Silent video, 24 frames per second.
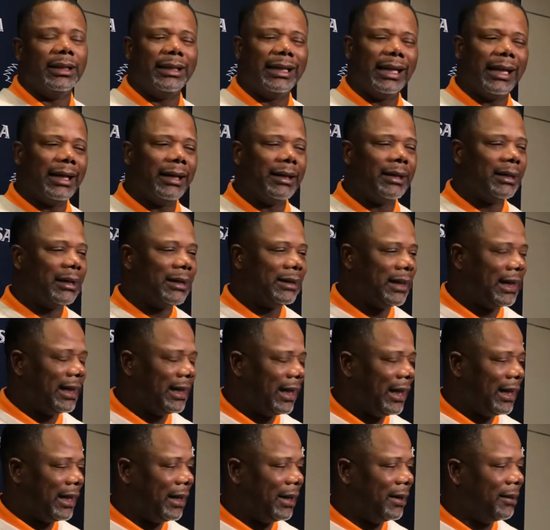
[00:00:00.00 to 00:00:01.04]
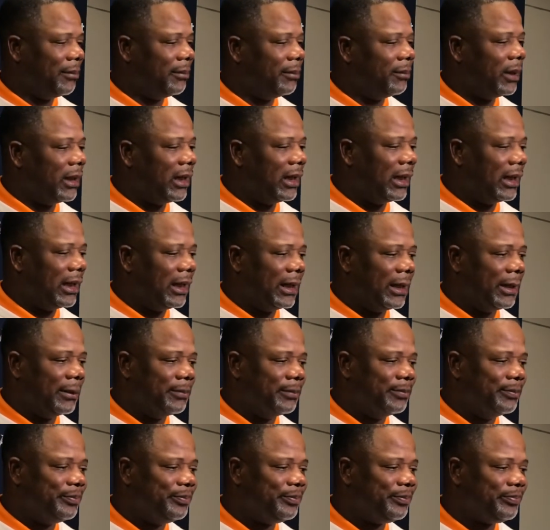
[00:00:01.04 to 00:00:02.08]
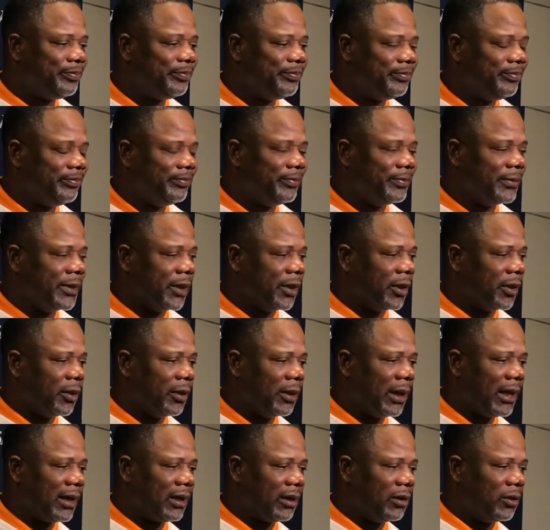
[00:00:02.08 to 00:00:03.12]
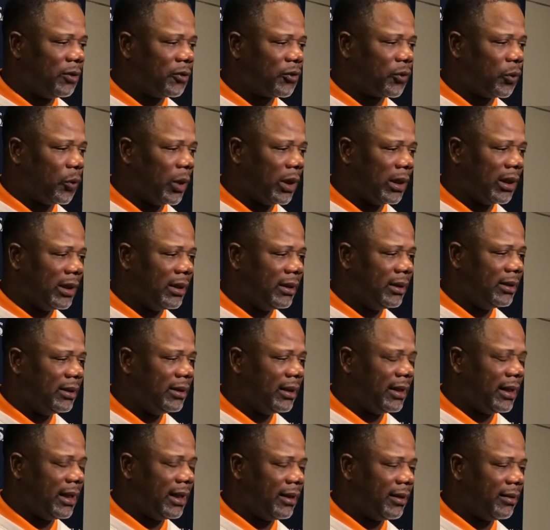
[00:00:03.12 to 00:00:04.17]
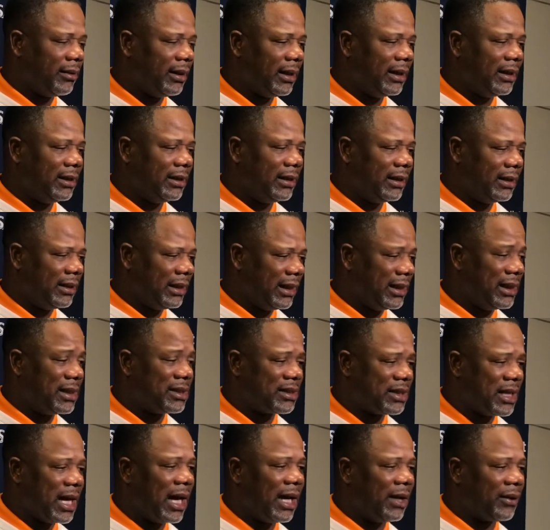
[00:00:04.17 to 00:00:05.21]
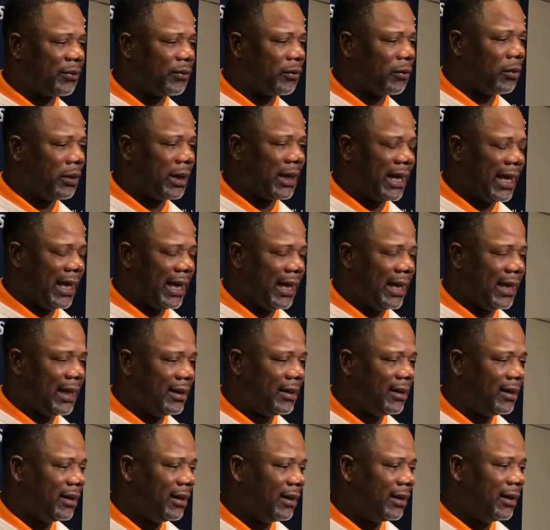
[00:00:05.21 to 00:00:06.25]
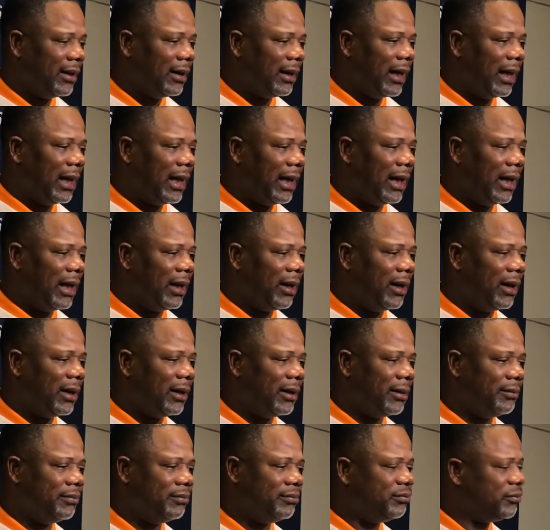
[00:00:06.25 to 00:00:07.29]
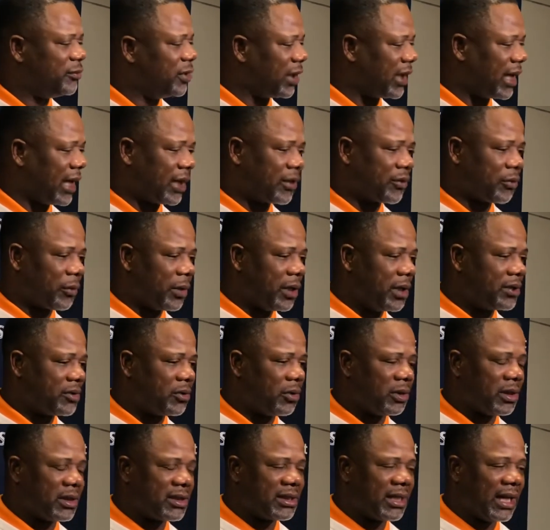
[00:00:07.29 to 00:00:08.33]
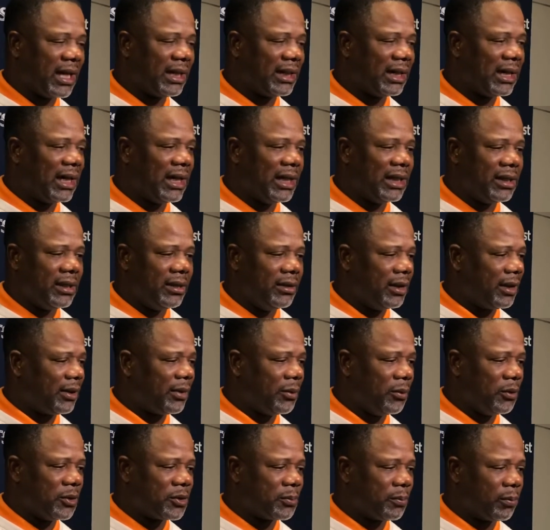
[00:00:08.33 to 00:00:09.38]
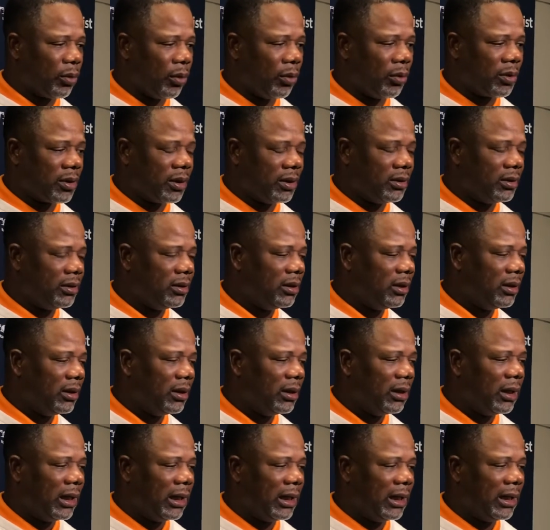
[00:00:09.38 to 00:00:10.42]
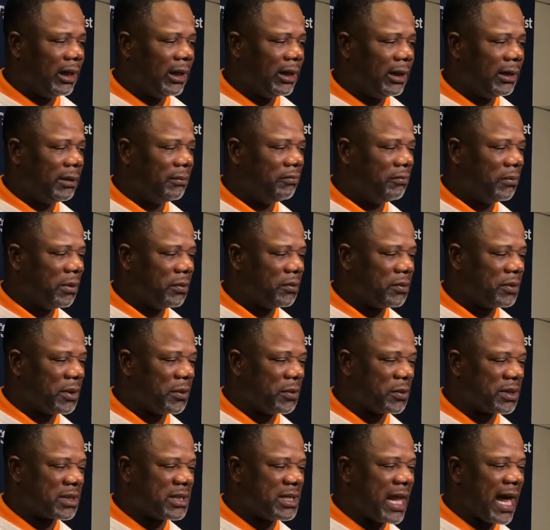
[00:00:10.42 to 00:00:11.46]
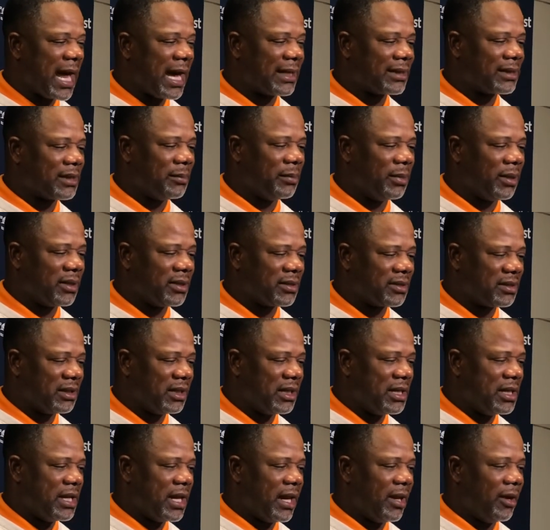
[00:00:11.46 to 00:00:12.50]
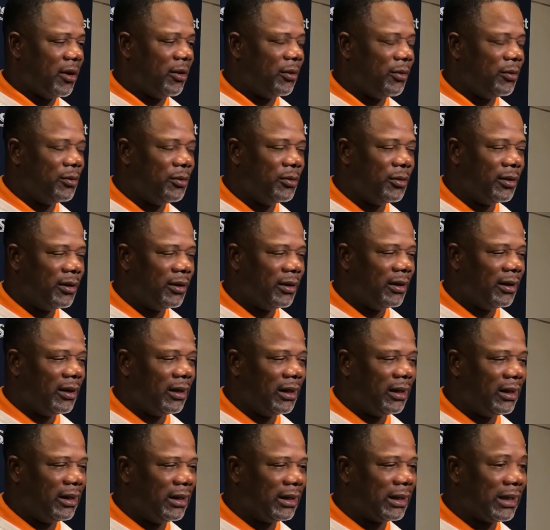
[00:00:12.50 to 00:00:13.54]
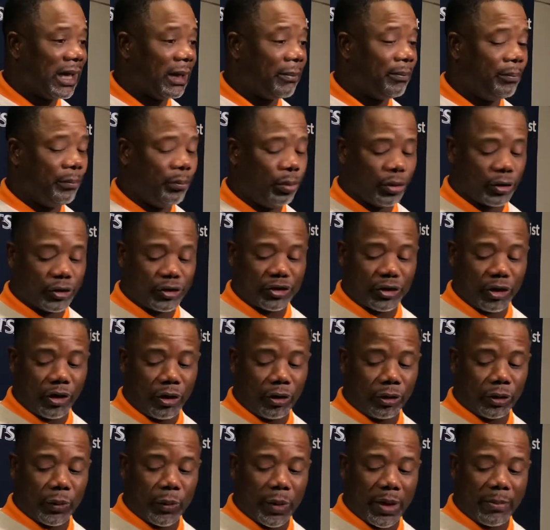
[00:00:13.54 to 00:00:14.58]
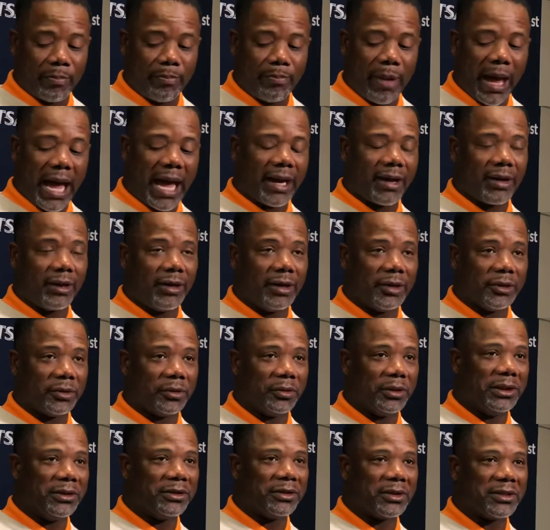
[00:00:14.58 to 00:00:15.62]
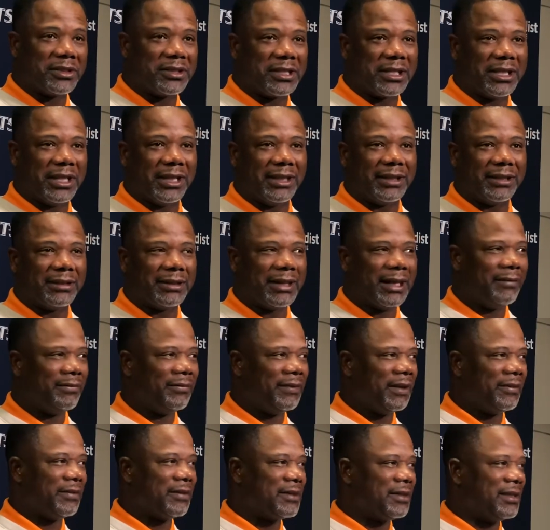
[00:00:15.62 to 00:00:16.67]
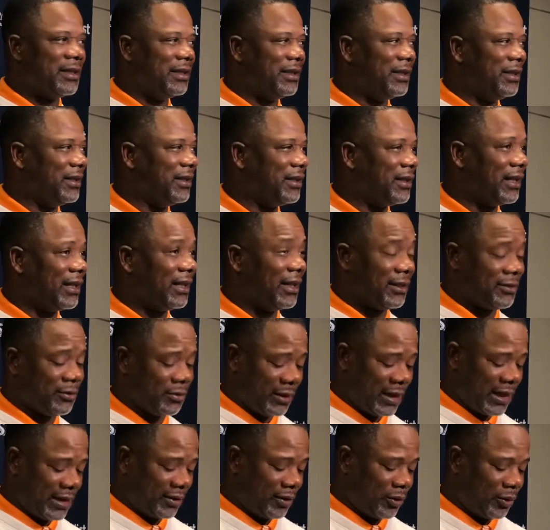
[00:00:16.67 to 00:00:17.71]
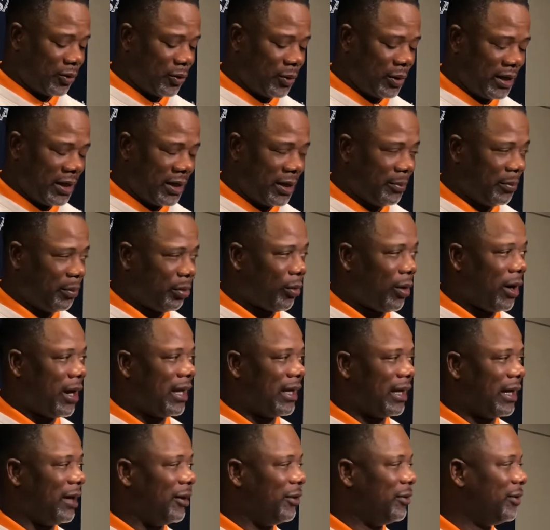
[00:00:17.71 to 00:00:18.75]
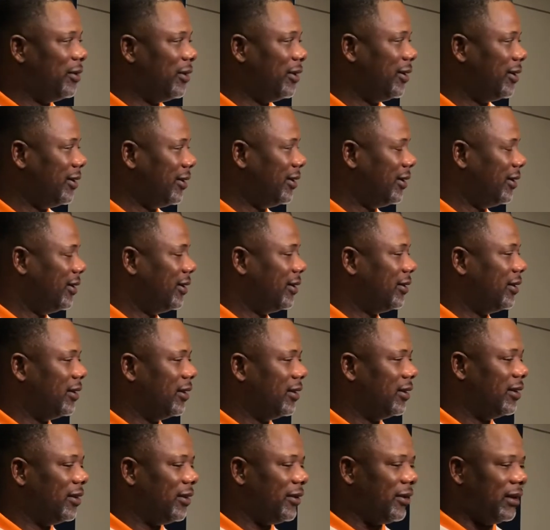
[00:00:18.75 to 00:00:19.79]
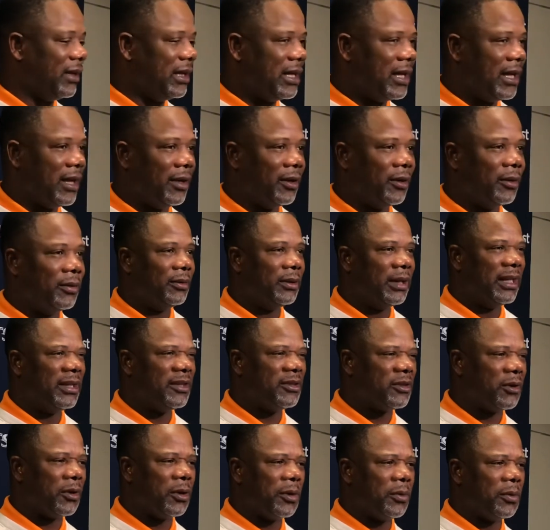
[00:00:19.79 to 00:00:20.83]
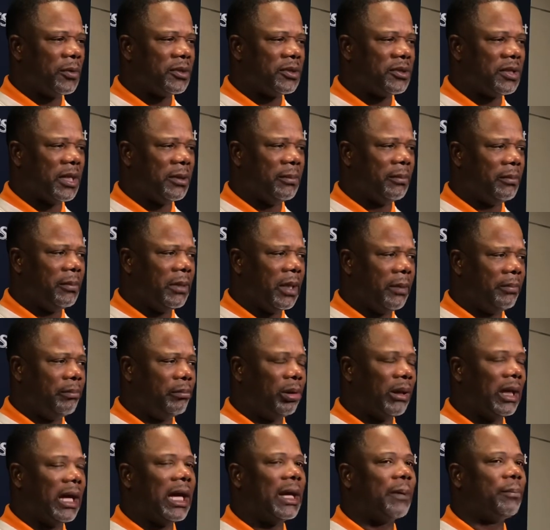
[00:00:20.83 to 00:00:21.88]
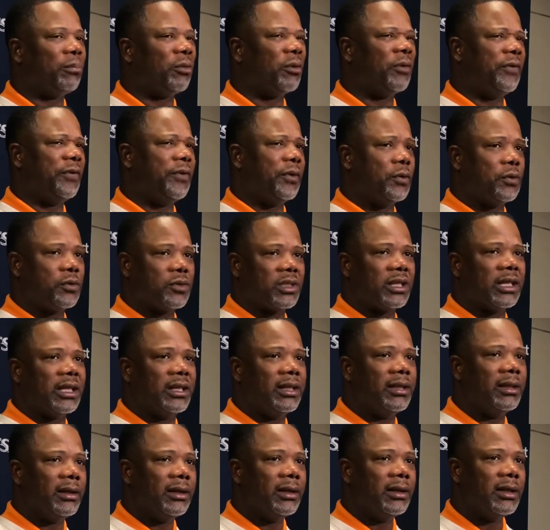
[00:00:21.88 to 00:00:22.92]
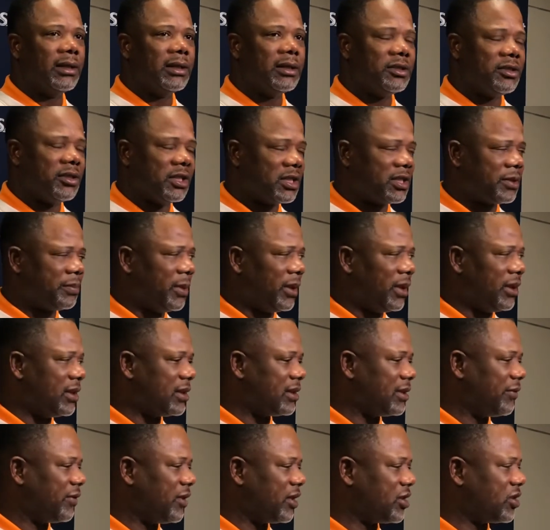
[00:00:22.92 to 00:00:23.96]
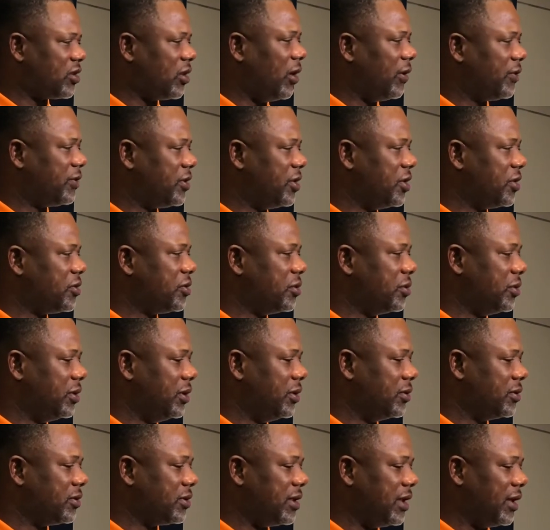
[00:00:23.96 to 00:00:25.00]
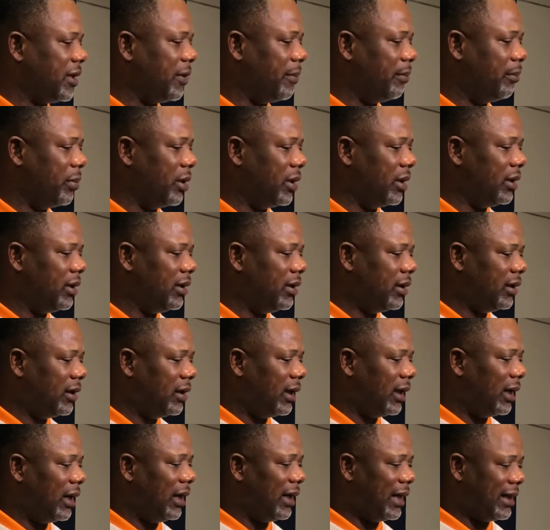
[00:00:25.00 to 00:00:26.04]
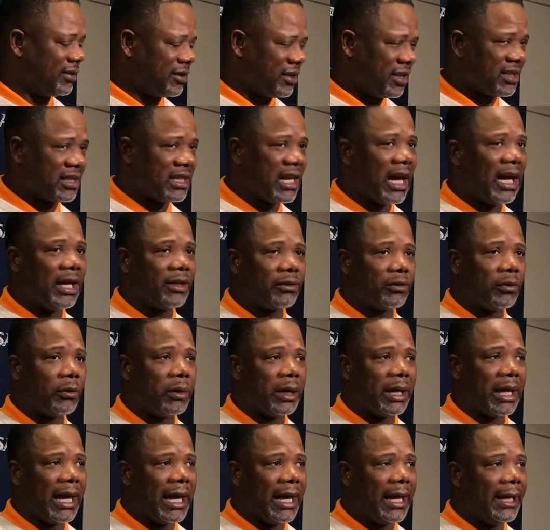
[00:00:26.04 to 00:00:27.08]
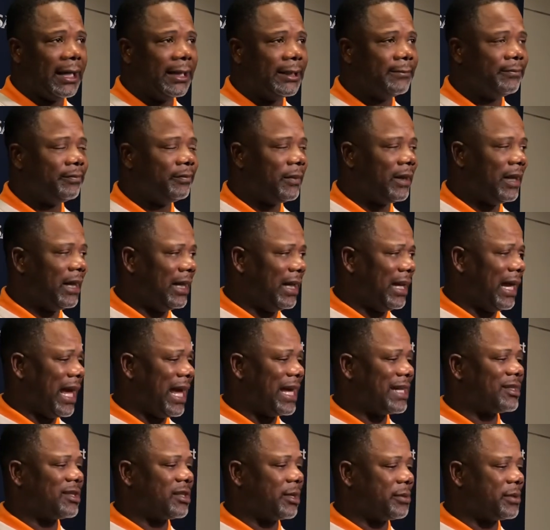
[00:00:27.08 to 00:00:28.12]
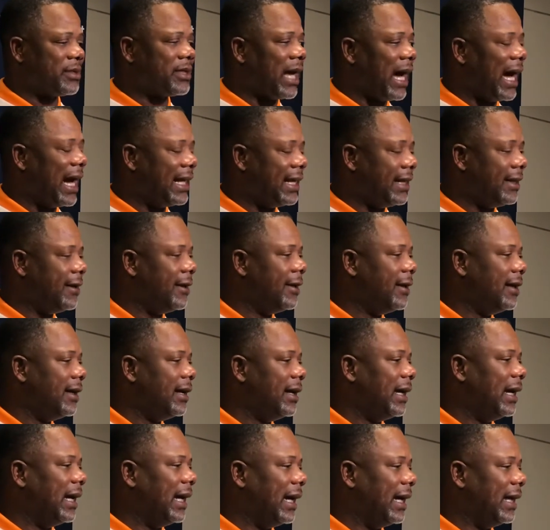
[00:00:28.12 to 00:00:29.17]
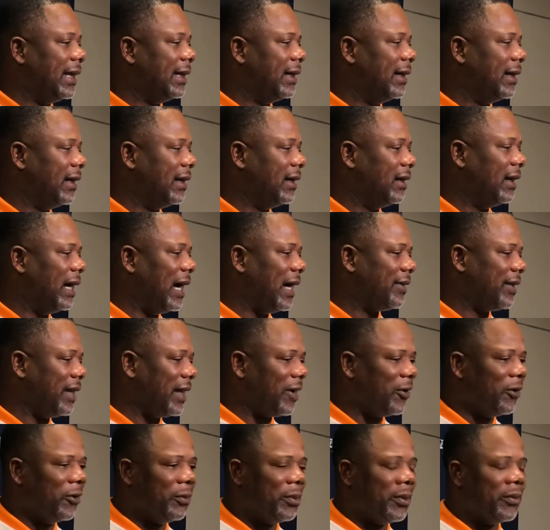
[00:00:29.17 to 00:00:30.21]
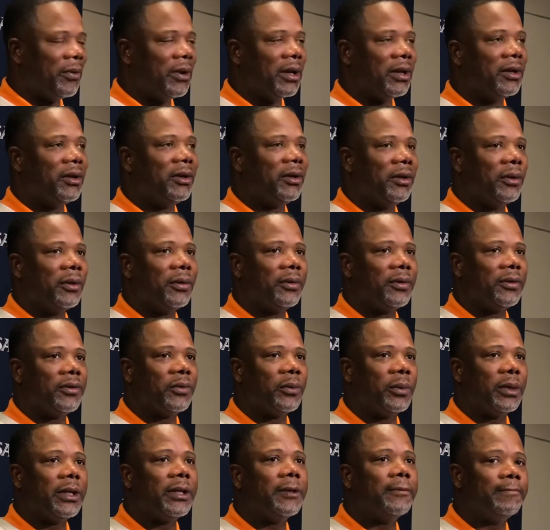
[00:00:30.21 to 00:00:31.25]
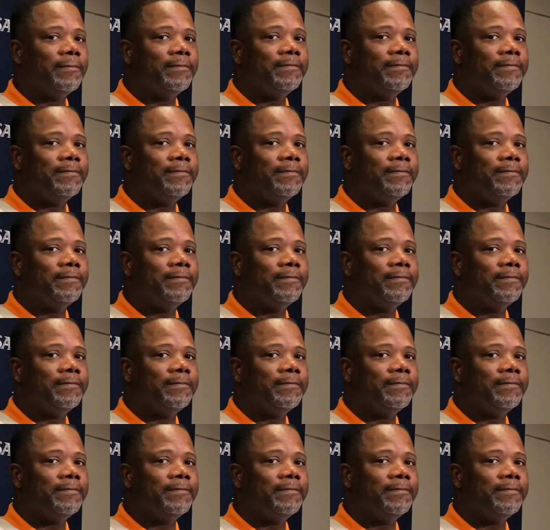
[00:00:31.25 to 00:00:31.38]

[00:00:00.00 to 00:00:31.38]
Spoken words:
Yeah, I am. You know, had a little swelling there in his non-throwing hand. Took x-rays on the sideline. Nothing was broken. It was nasty because the nail got pushed all the way back underneath the skin. I've never seen anything like, so they have to go in there and pry it out, the nail. And so it bled profusely. just because of the soft tissue deals there. But it's his non-throwing hand. It has subsided, and I think he'll be ready to go this weekend.